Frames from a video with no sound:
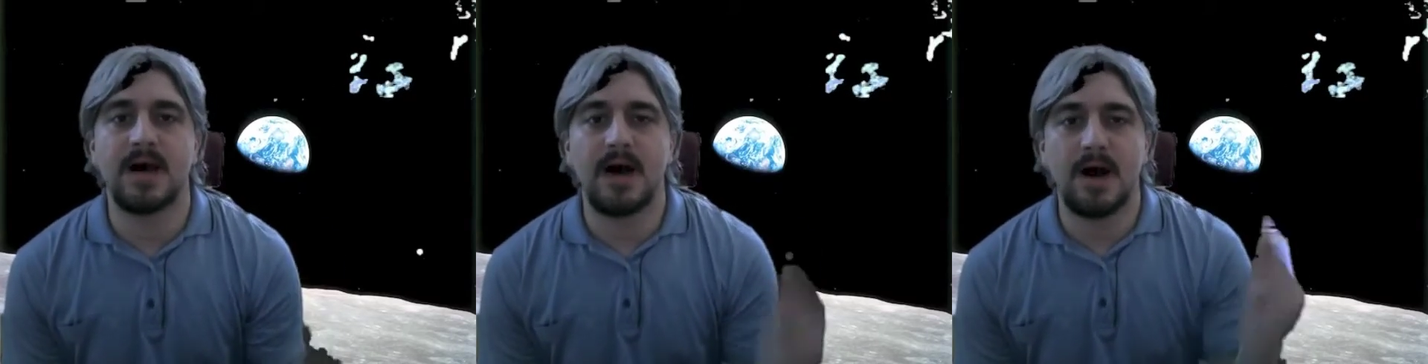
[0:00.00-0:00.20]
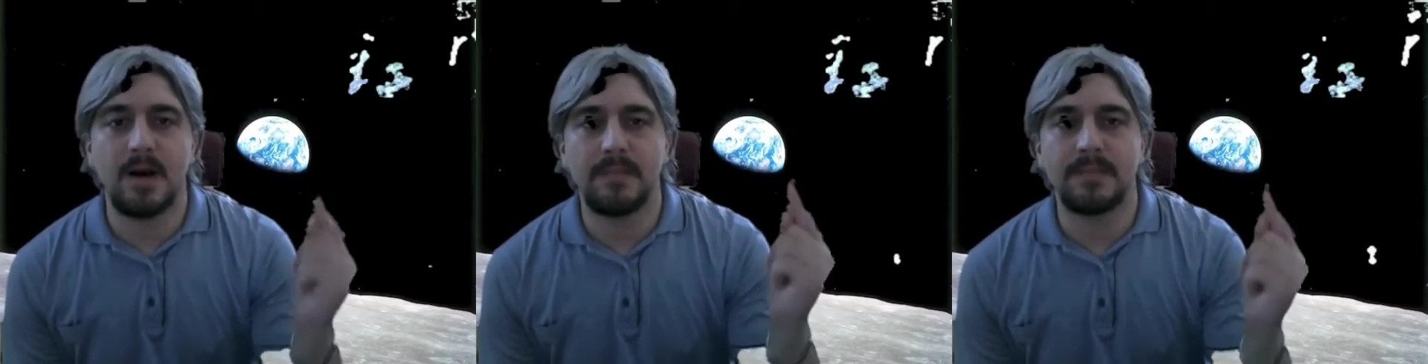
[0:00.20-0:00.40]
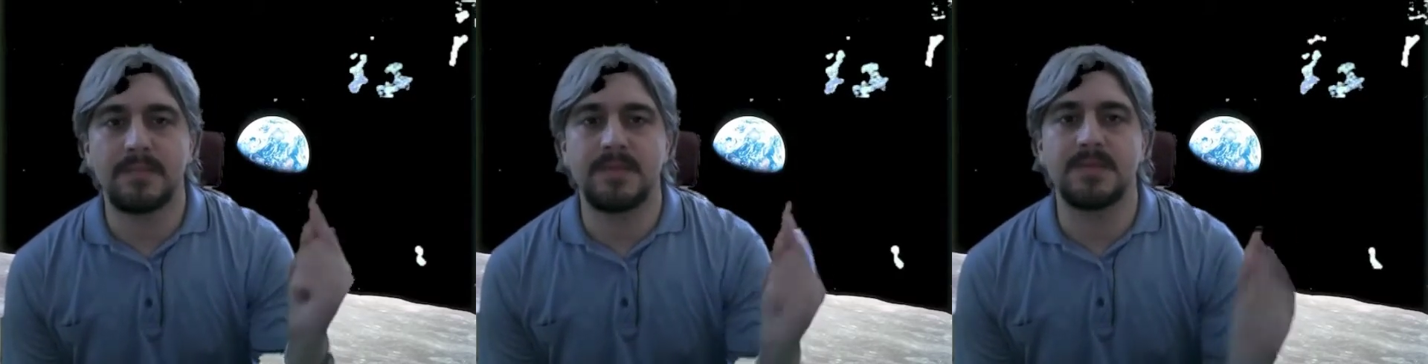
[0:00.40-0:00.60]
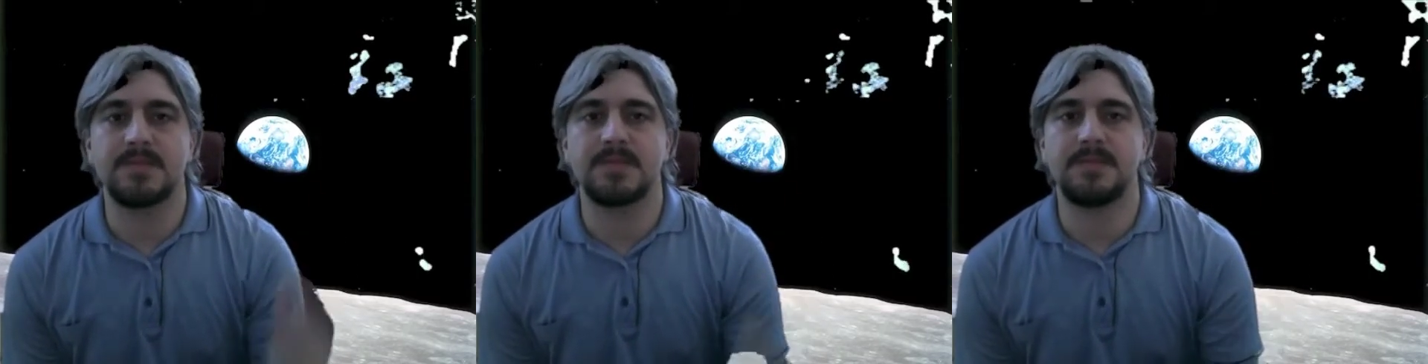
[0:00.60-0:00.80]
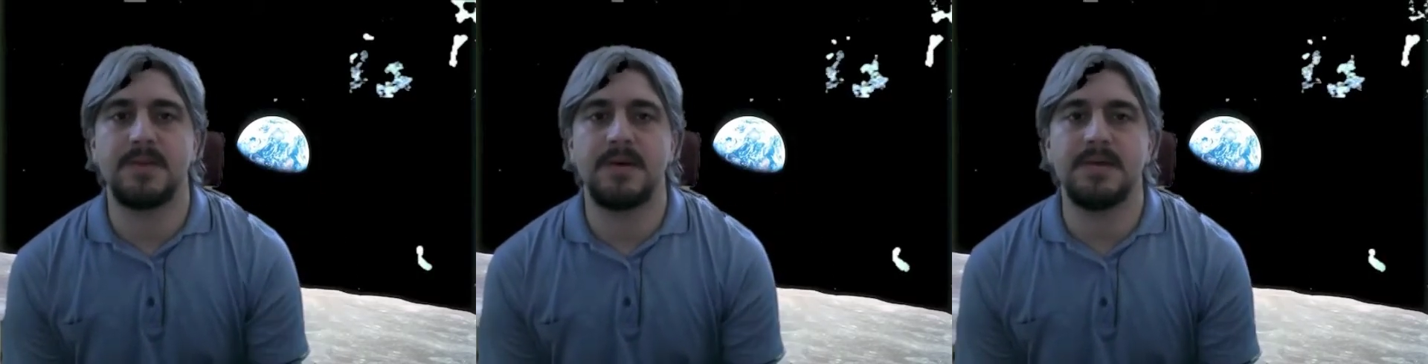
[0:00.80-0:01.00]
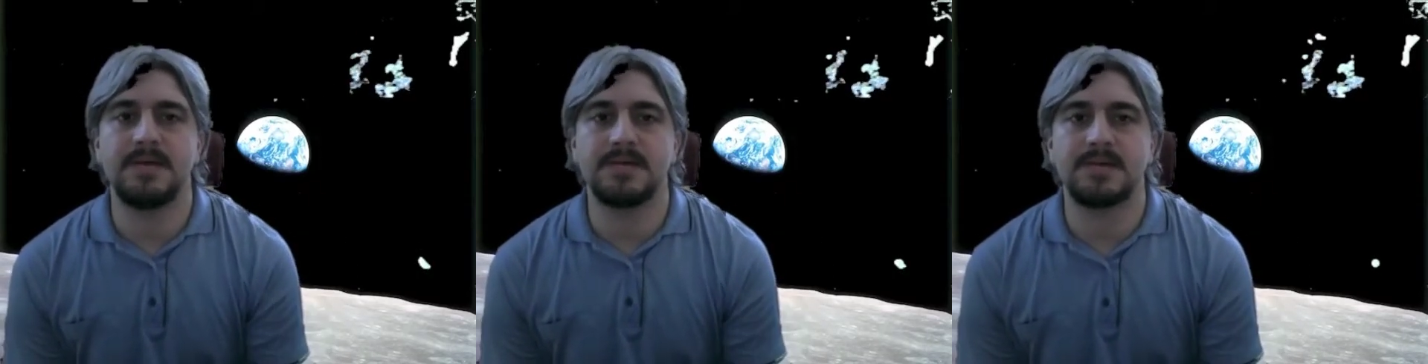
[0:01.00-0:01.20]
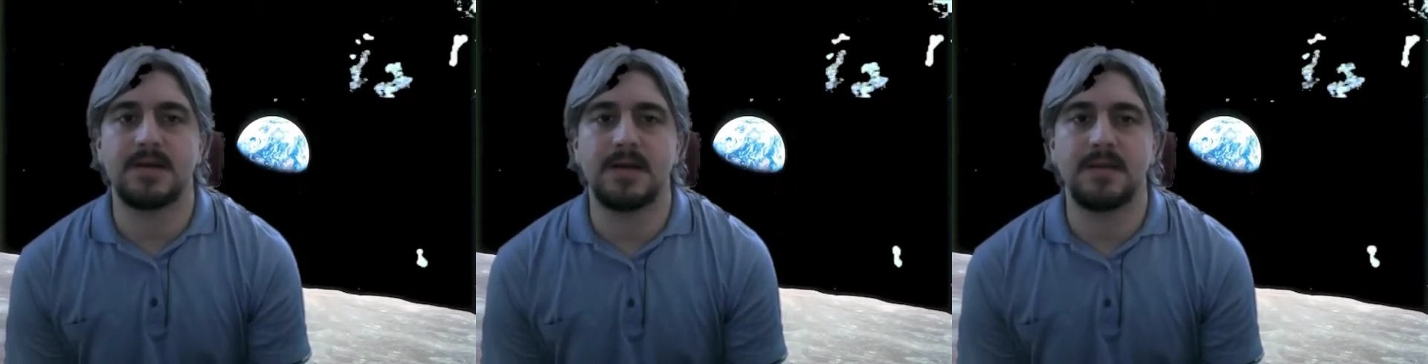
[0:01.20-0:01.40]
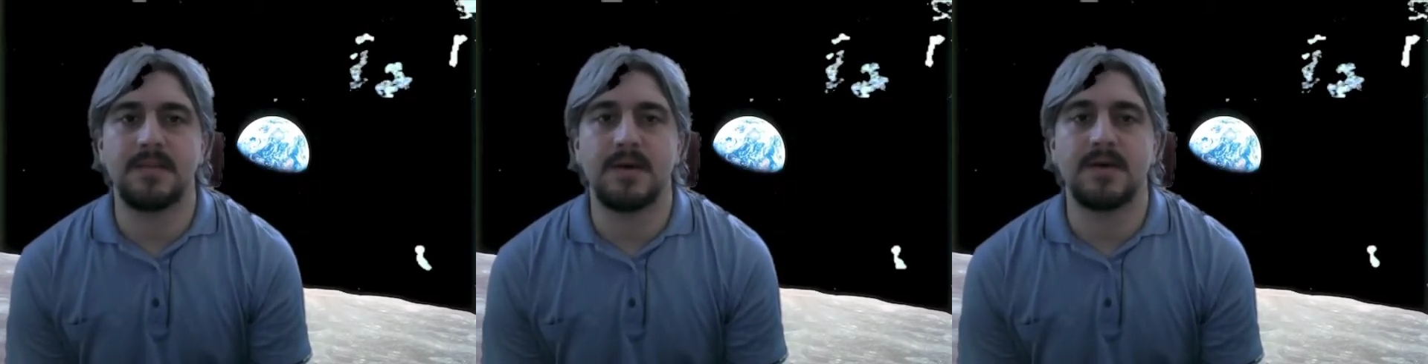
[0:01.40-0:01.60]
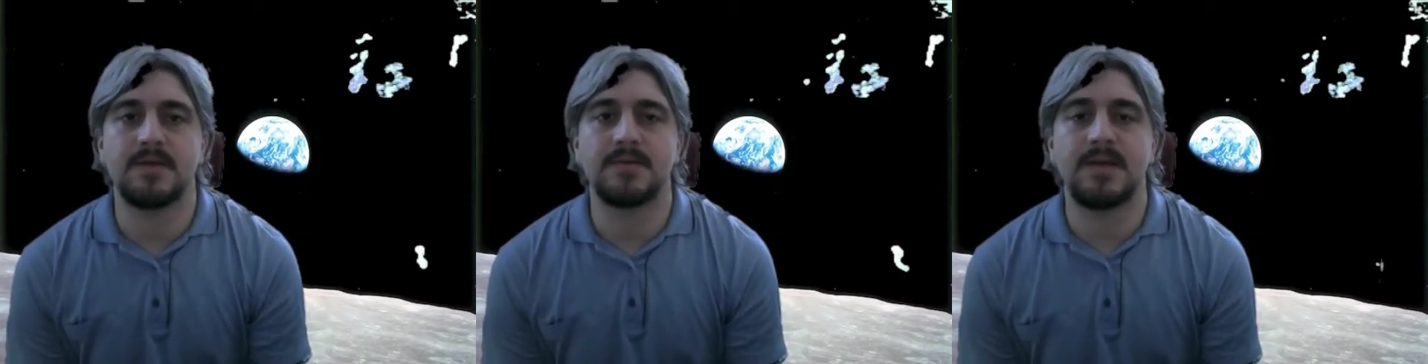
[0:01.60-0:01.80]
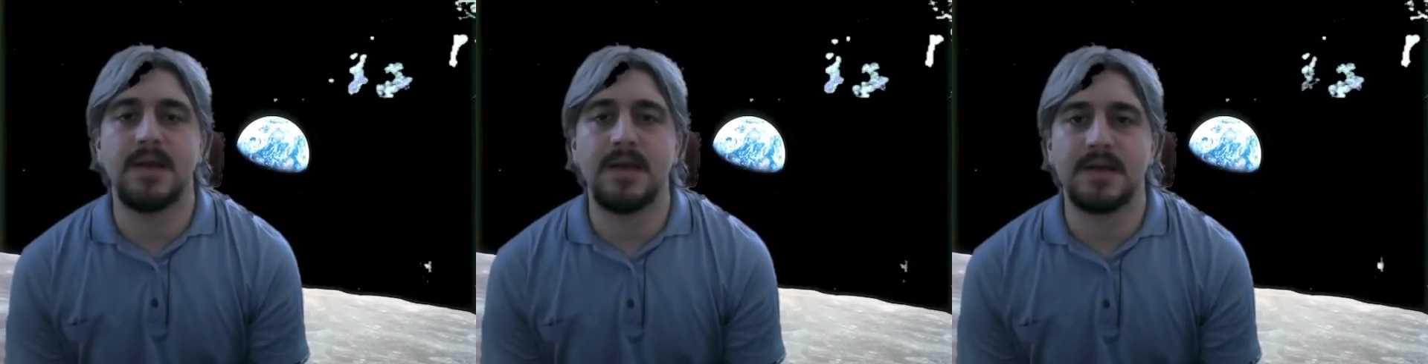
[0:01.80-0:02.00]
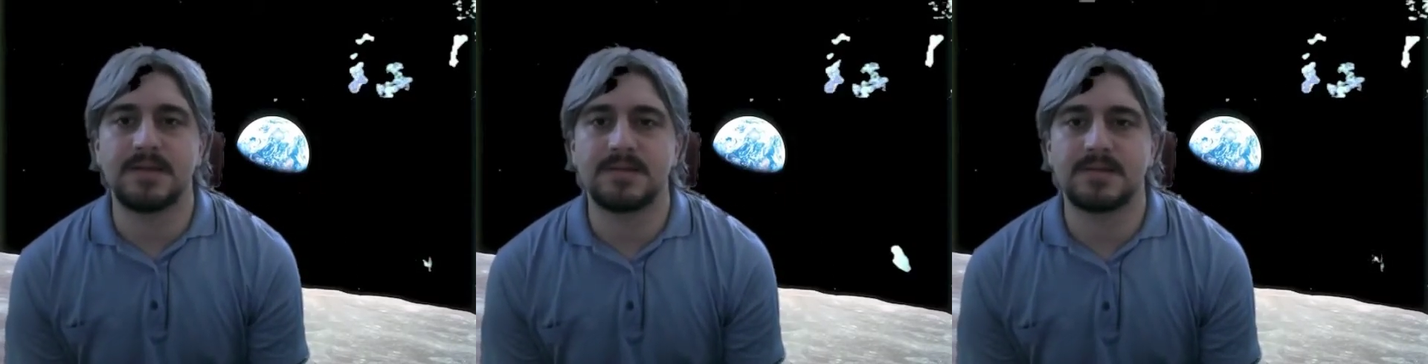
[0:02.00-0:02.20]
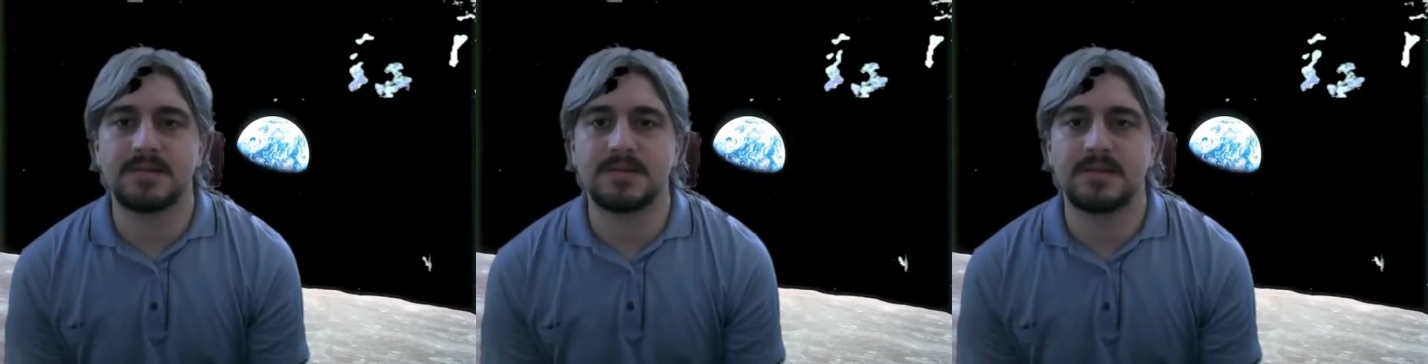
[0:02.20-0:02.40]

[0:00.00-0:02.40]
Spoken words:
up the space-time on the edge.